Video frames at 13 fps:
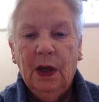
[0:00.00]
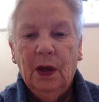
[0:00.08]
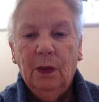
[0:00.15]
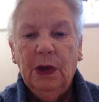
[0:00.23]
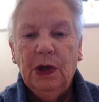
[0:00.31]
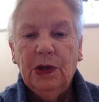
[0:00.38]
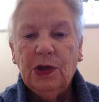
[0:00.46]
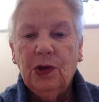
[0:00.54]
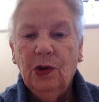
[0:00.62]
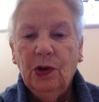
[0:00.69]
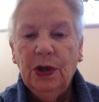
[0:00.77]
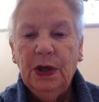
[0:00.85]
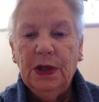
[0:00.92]
because
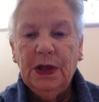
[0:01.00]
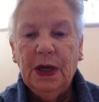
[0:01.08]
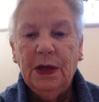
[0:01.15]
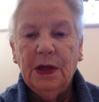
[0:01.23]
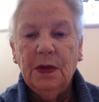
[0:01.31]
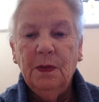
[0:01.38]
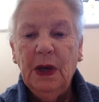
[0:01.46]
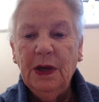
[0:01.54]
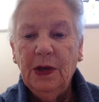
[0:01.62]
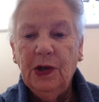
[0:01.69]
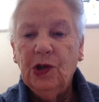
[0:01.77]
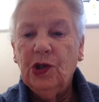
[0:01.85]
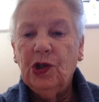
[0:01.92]
God had sent a
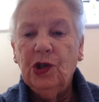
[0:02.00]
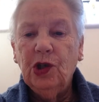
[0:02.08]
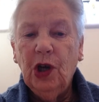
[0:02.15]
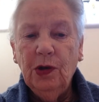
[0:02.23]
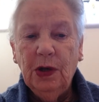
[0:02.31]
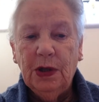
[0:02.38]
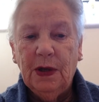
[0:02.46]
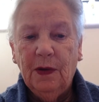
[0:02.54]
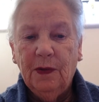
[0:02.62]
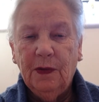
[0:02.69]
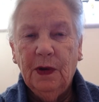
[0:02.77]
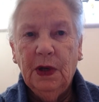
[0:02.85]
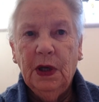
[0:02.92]
message to
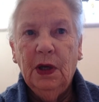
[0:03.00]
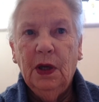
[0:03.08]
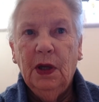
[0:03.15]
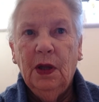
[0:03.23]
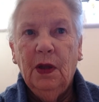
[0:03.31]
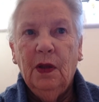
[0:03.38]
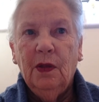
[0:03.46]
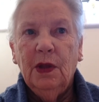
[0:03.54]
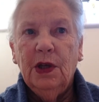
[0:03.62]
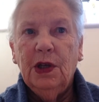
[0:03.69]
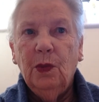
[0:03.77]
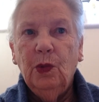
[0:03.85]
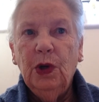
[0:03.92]
Joseph
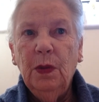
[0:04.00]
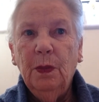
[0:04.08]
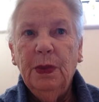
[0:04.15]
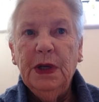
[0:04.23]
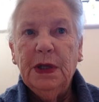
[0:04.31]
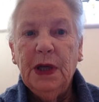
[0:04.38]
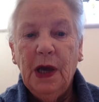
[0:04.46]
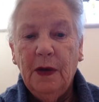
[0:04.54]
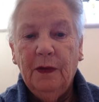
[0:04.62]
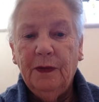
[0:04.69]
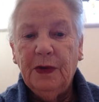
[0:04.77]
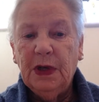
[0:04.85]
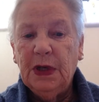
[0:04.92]
that it wouldn't be
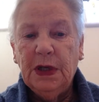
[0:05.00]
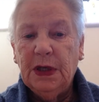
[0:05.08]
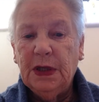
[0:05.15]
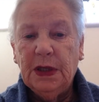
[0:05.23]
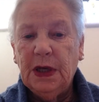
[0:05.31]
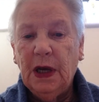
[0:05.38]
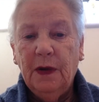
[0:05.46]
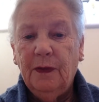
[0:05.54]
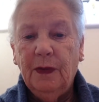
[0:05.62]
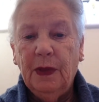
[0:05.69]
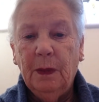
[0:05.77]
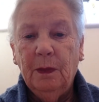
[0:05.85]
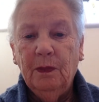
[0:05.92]
safe to stay for
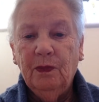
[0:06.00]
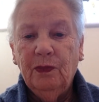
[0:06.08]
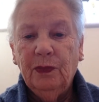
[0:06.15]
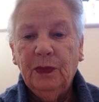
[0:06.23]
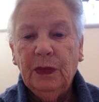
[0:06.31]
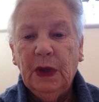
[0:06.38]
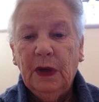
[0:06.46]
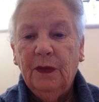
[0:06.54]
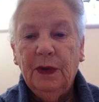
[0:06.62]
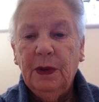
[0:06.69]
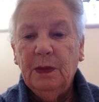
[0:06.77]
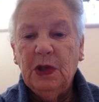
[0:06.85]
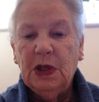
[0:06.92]
them
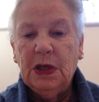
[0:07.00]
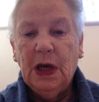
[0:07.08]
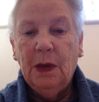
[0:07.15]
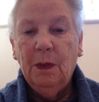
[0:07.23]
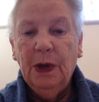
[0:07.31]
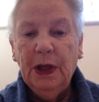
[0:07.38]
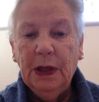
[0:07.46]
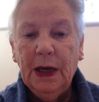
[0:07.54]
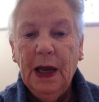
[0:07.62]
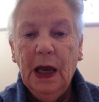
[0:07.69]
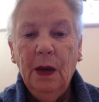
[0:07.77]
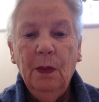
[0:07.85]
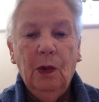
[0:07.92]
to stay in
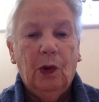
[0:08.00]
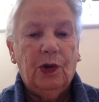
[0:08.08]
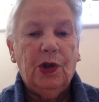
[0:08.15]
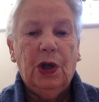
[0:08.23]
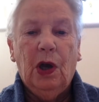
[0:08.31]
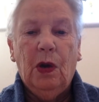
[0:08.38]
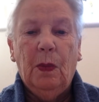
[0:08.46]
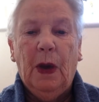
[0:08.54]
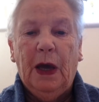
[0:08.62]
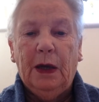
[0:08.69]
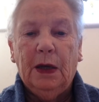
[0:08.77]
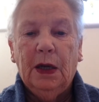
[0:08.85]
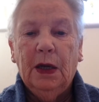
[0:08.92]
Bethlehem or to go
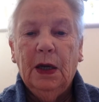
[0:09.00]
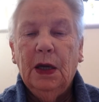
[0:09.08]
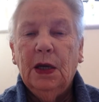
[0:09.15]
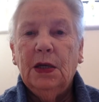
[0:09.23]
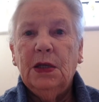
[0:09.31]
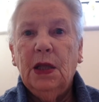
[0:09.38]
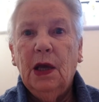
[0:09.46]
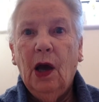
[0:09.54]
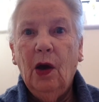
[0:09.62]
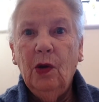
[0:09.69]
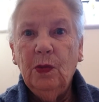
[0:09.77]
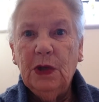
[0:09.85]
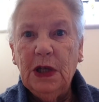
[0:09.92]
back to their
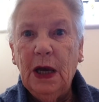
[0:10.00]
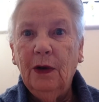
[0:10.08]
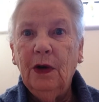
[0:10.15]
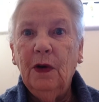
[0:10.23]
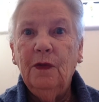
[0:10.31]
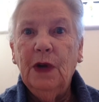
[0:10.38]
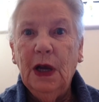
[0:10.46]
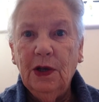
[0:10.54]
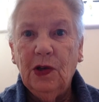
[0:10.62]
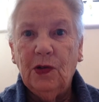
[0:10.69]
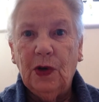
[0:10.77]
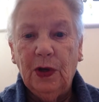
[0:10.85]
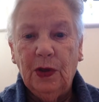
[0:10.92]
hometown of
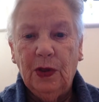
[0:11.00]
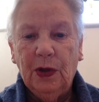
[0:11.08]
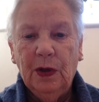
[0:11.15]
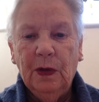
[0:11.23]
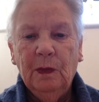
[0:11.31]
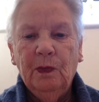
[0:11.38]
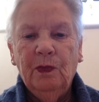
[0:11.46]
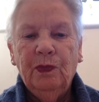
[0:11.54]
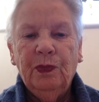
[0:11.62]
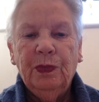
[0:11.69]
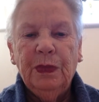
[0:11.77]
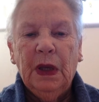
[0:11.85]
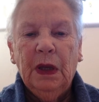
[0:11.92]
Nazareth.
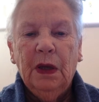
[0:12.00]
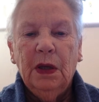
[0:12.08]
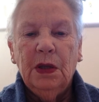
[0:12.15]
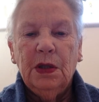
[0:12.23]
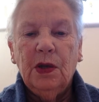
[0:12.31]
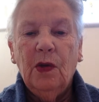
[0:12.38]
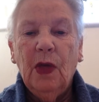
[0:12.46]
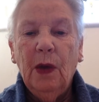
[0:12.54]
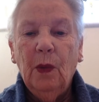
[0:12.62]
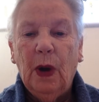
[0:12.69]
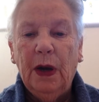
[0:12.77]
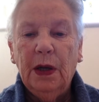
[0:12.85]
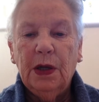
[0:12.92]
So they
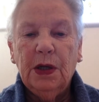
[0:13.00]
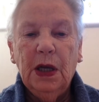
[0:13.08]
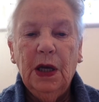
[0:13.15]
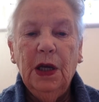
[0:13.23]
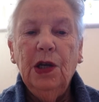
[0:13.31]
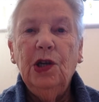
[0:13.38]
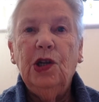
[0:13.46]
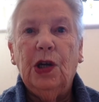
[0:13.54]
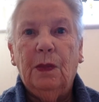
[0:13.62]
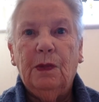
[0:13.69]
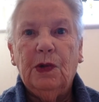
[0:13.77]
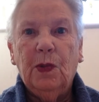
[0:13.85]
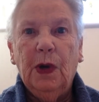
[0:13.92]
went to
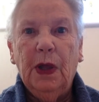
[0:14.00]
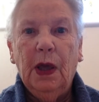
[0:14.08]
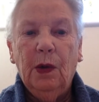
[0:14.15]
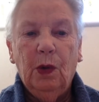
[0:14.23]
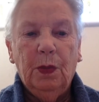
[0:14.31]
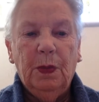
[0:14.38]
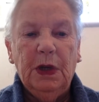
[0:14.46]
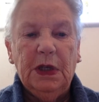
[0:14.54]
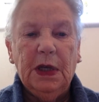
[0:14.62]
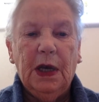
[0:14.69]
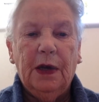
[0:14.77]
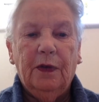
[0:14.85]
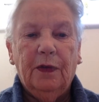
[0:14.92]
Egypt where they would be
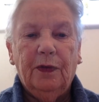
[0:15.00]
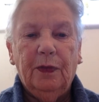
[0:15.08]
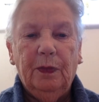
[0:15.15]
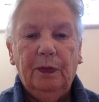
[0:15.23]
safe.